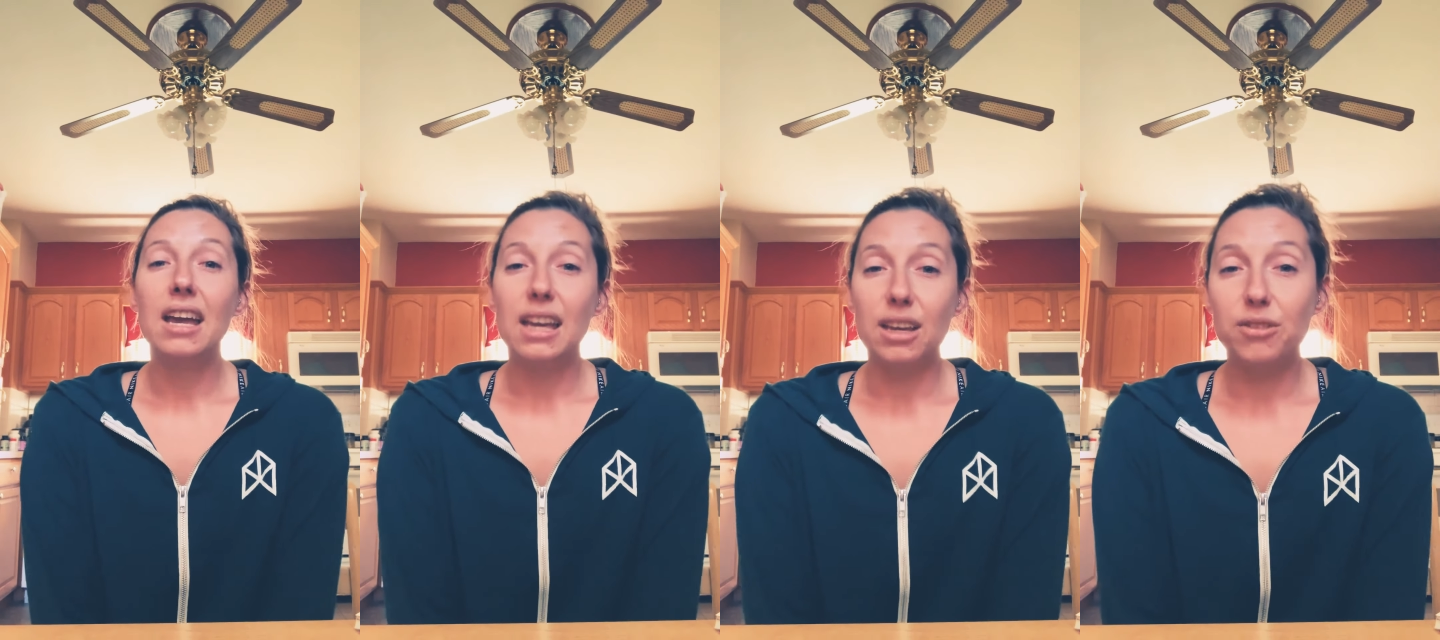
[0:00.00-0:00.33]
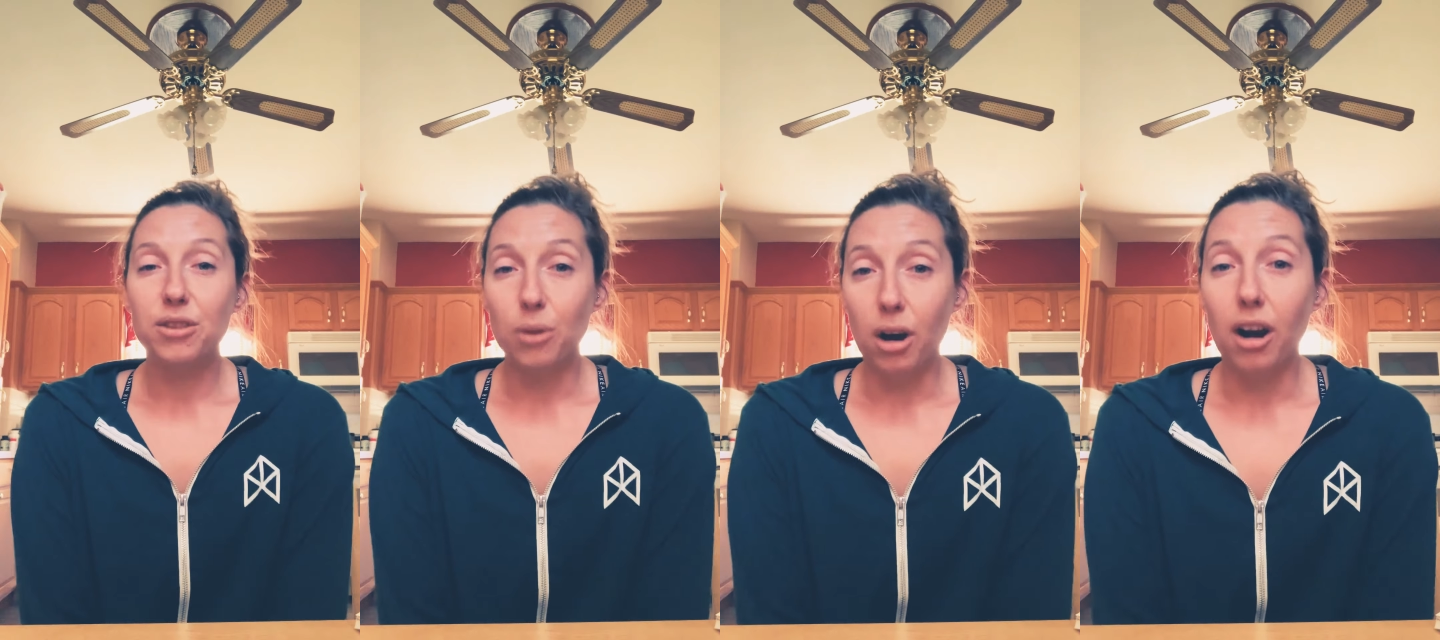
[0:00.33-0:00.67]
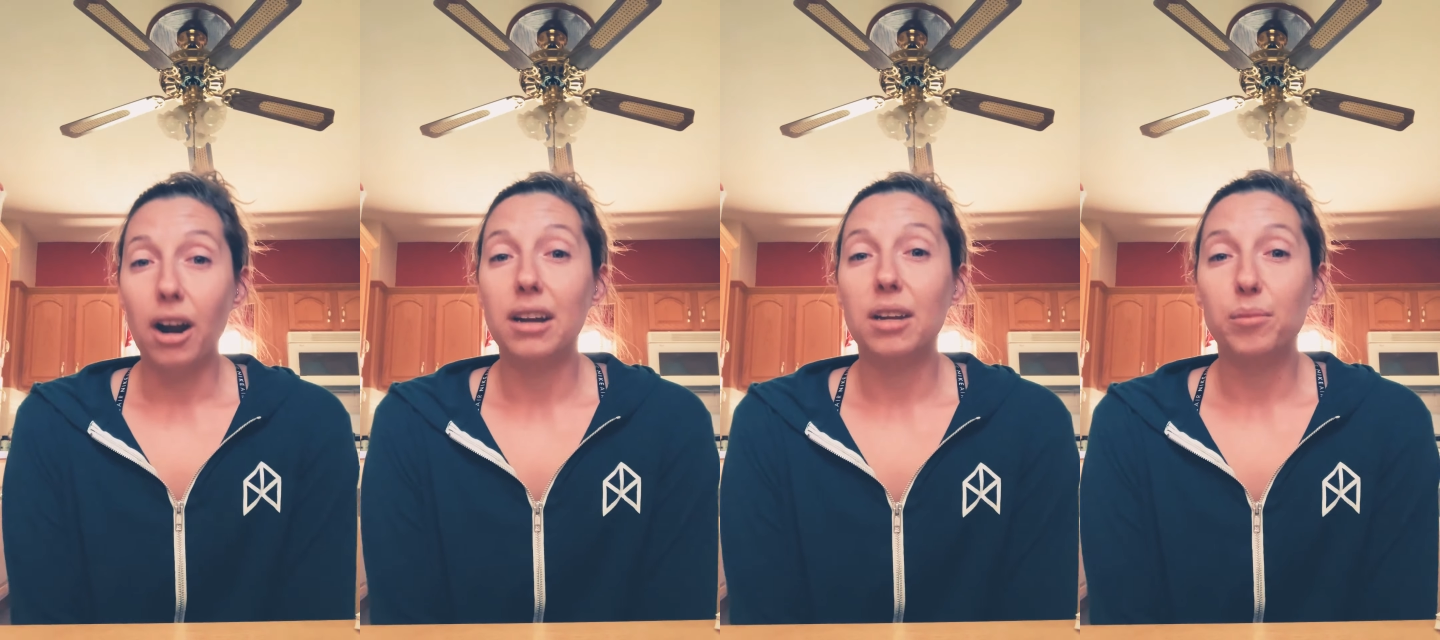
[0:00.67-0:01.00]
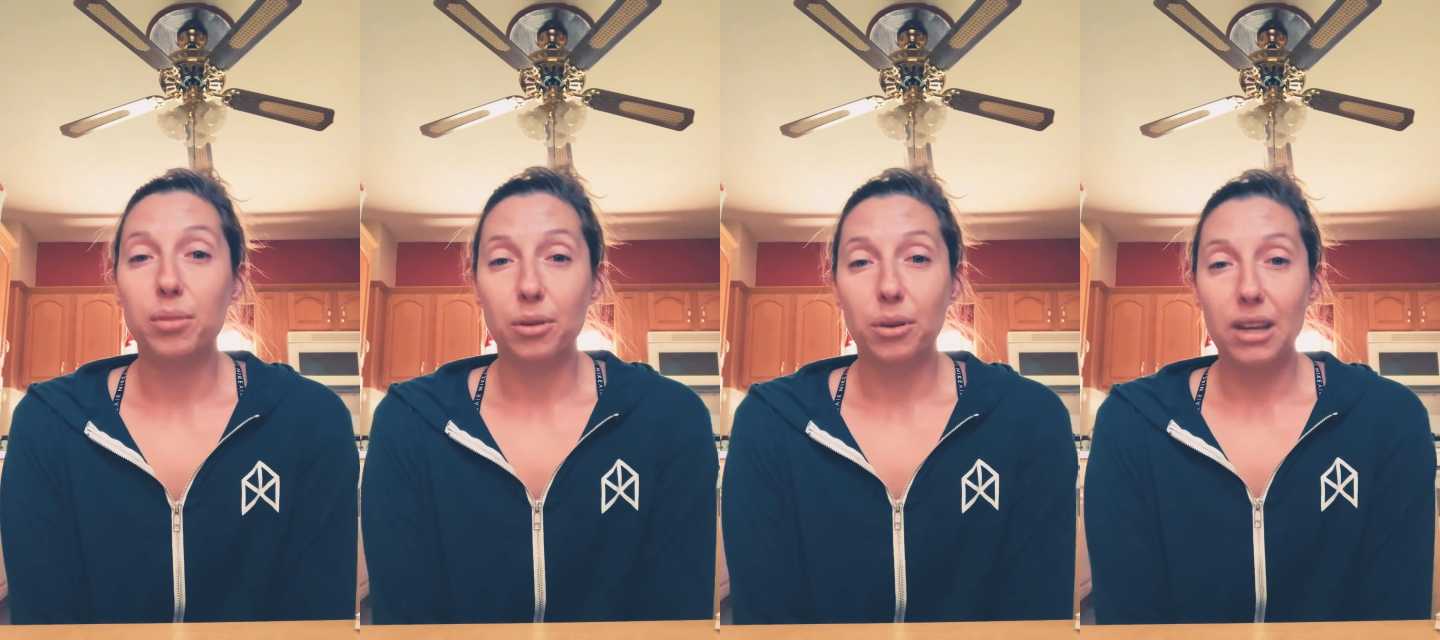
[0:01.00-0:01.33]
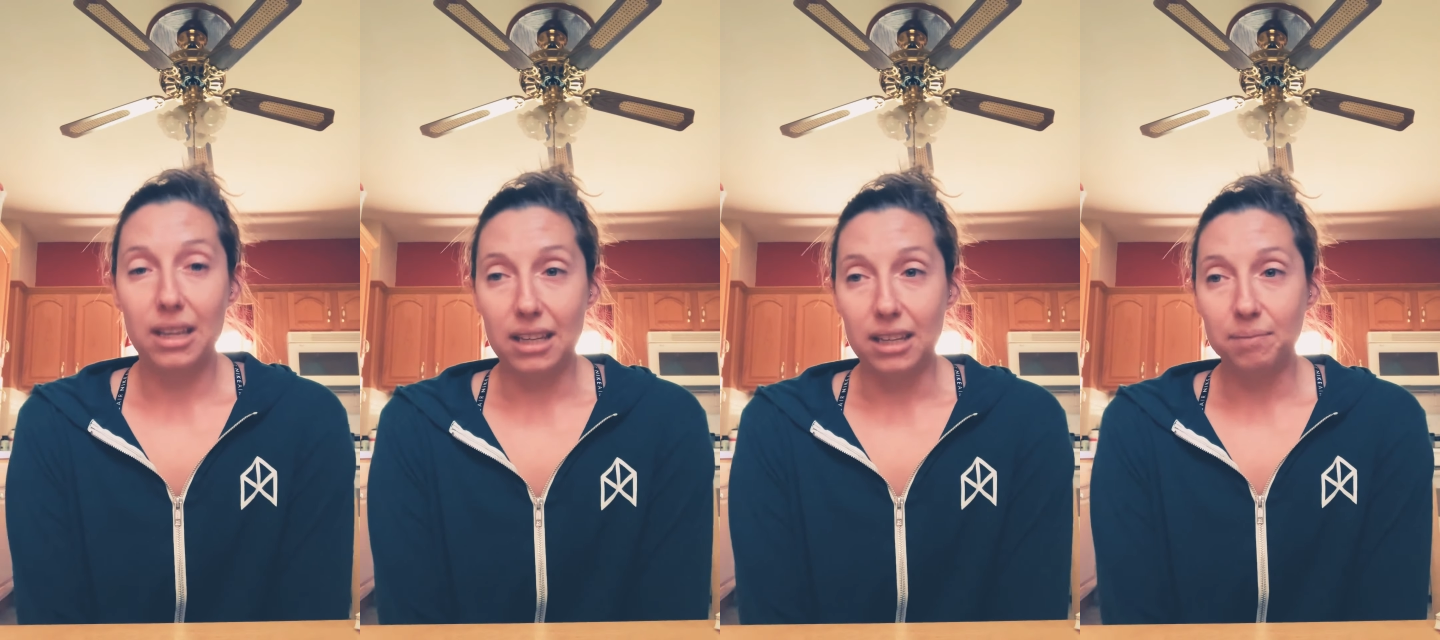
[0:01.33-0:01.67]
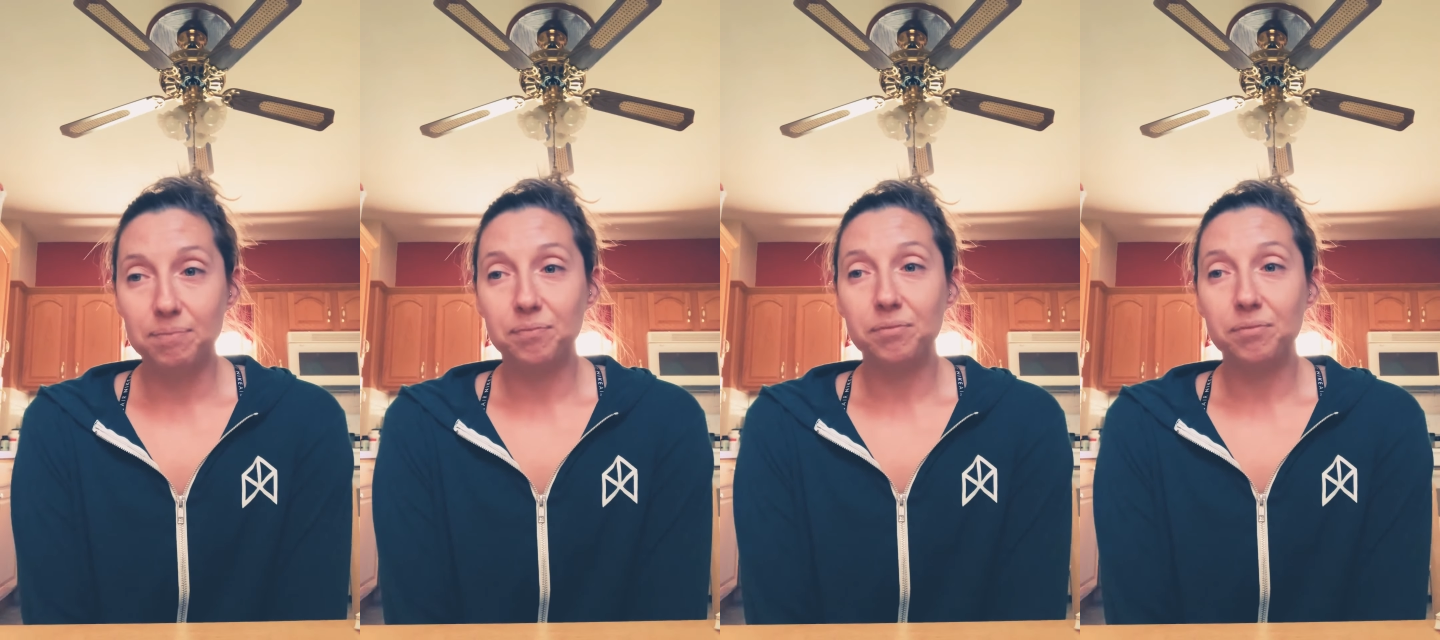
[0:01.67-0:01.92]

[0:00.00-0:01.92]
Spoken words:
if you are an employee,